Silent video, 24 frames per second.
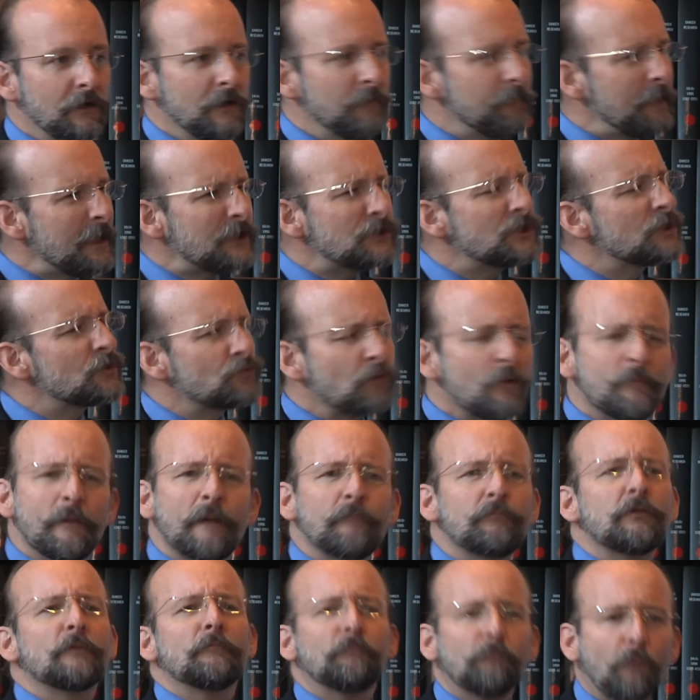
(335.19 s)
Patients
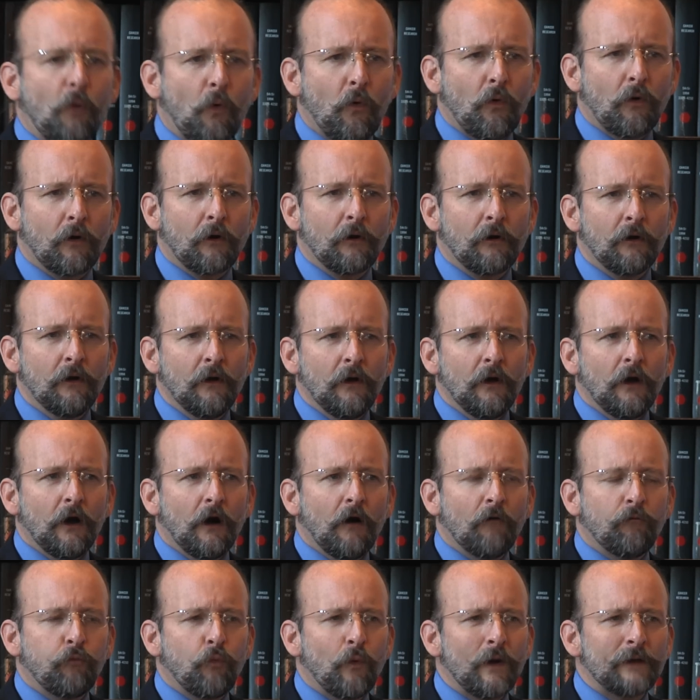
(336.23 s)
remember more
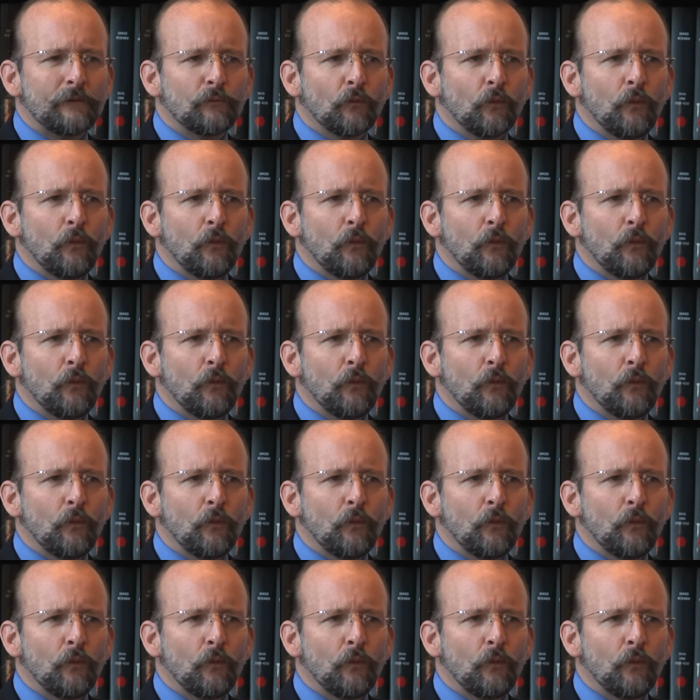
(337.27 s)
of what